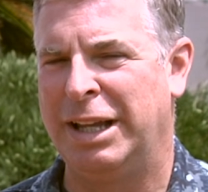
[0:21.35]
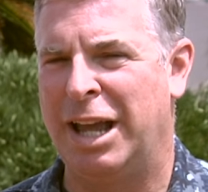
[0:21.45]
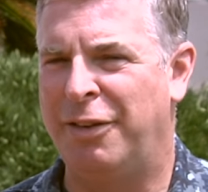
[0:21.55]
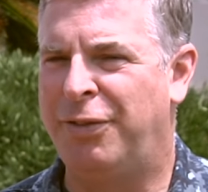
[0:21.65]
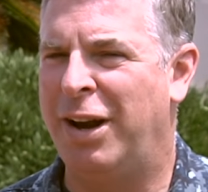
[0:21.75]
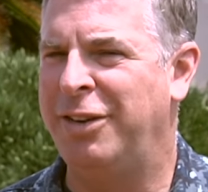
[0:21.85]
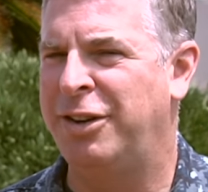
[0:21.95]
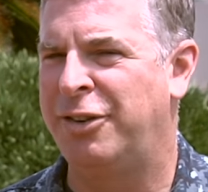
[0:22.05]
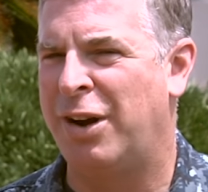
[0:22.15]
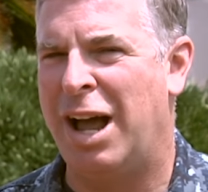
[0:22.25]
get a friend
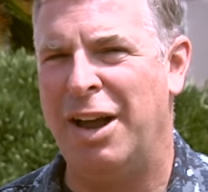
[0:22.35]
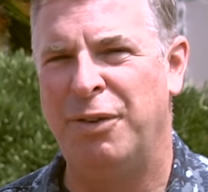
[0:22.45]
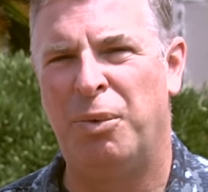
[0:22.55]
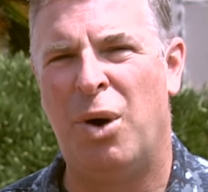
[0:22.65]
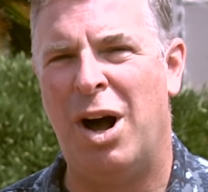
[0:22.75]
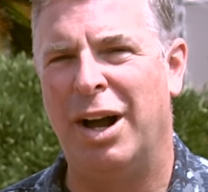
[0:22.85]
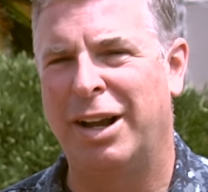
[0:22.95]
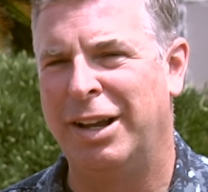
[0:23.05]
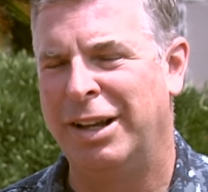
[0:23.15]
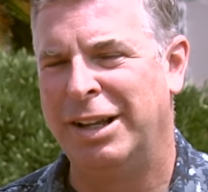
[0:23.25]
to drive,
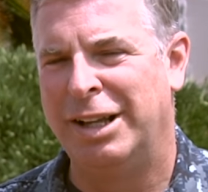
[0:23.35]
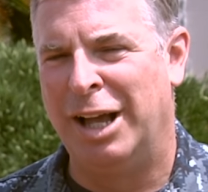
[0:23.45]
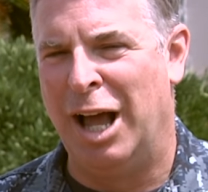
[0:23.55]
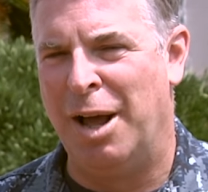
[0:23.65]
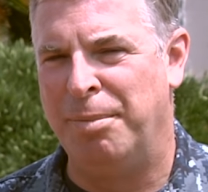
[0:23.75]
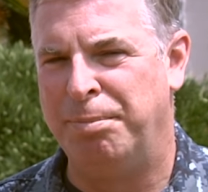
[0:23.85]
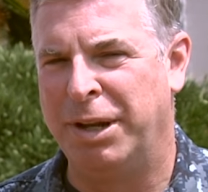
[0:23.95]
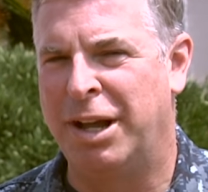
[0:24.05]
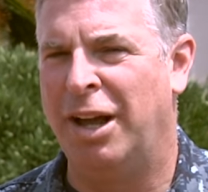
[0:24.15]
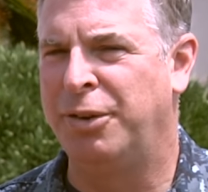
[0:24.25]
walk, uh,
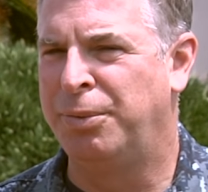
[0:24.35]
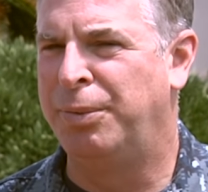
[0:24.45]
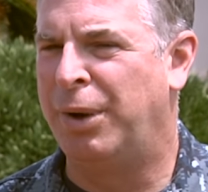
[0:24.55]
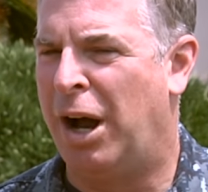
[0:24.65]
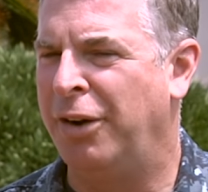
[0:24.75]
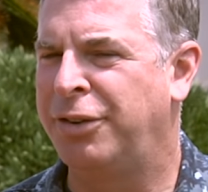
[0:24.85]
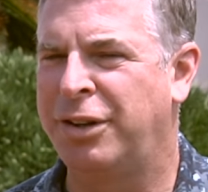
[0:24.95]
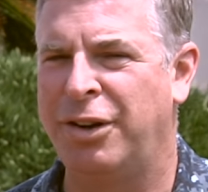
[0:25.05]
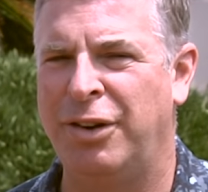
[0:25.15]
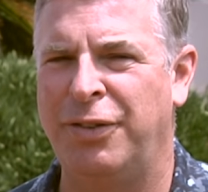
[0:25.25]
because our
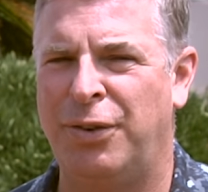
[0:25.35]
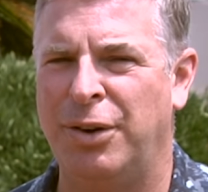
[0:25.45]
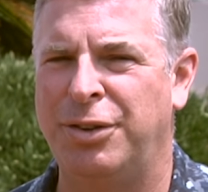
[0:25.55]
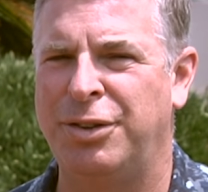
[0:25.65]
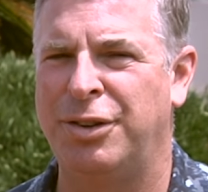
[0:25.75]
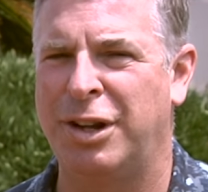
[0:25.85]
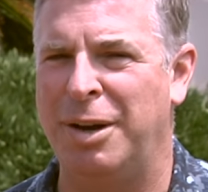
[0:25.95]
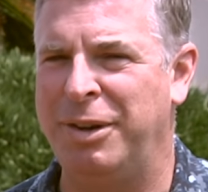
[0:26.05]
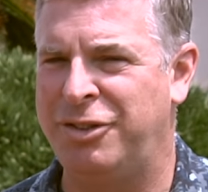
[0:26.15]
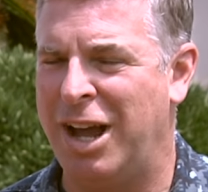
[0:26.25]
security forces are going
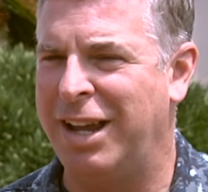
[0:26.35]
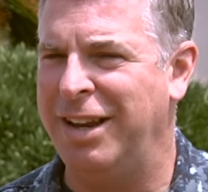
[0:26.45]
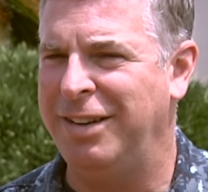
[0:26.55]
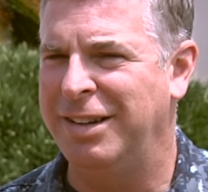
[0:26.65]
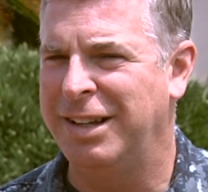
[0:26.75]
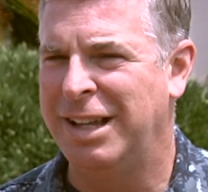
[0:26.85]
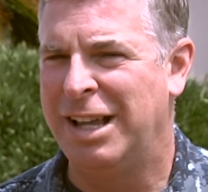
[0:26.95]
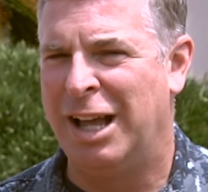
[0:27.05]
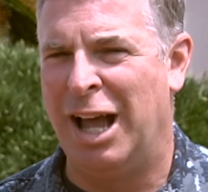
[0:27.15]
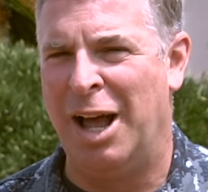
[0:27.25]
to be checking,
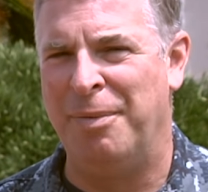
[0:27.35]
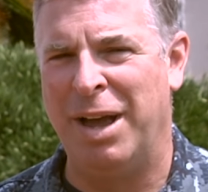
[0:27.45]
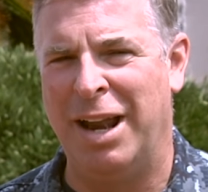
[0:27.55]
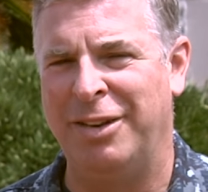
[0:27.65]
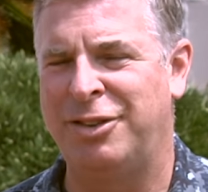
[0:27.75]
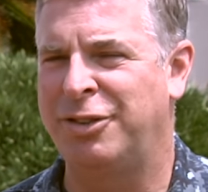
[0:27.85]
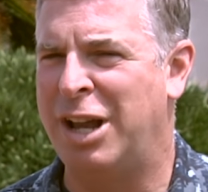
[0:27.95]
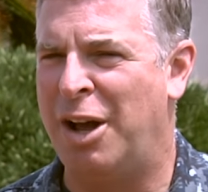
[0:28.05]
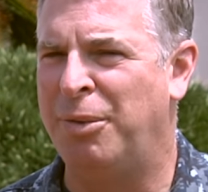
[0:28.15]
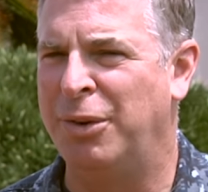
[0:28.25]
um, and it's just
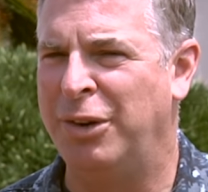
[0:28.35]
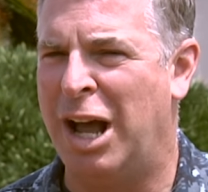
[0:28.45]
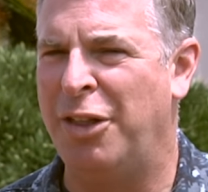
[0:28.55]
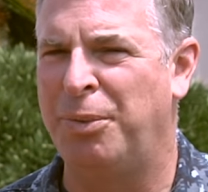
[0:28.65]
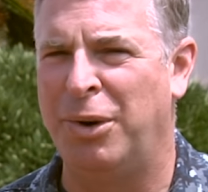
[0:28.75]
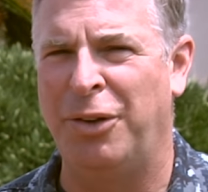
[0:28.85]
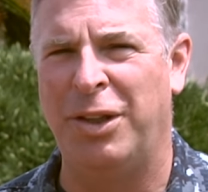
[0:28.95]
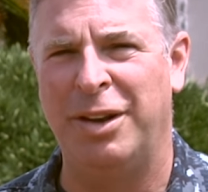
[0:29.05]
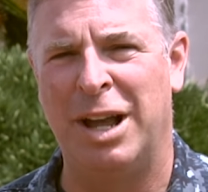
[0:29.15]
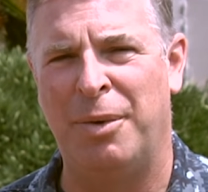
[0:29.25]
not, not worth
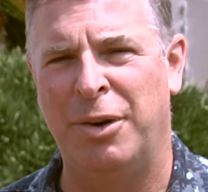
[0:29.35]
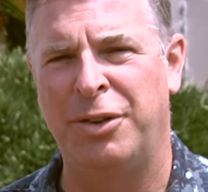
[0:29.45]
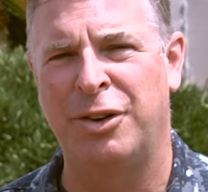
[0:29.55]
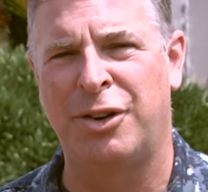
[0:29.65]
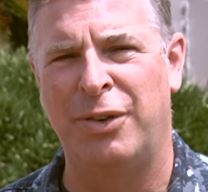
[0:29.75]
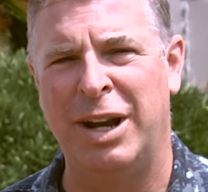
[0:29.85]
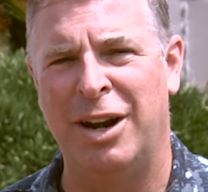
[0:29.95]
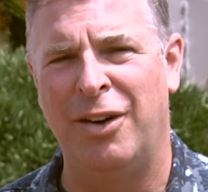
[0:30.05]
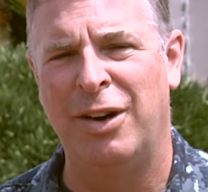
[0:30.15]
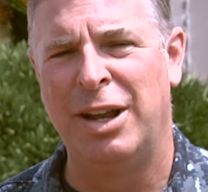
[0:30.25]
it, not worth your
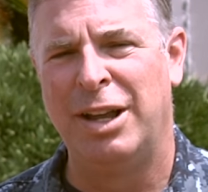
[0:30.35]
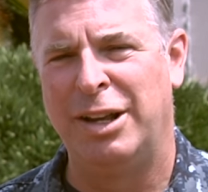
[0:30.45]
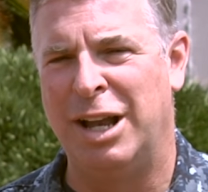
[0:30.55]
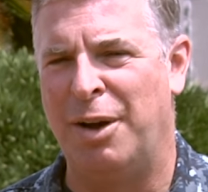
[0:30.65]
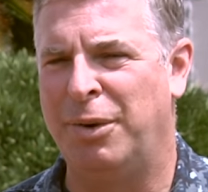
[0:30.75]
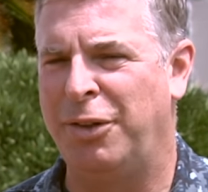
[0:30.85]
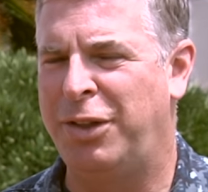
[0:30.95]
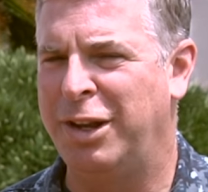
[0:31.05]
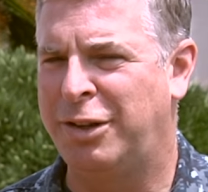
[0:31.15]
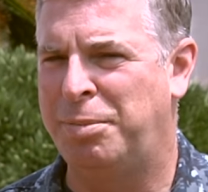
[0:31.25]
career, not worth
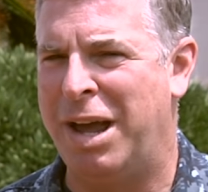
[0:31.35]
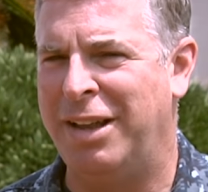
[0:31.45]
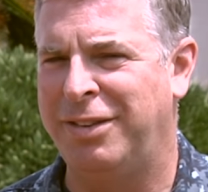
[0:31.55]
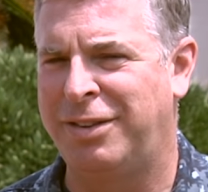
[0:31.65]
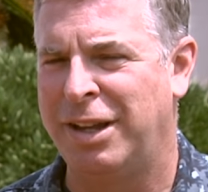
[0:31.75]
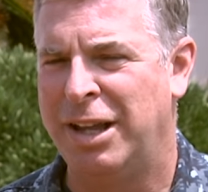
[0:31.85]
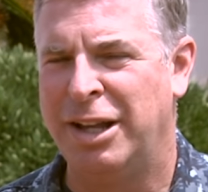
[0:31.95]
the expense,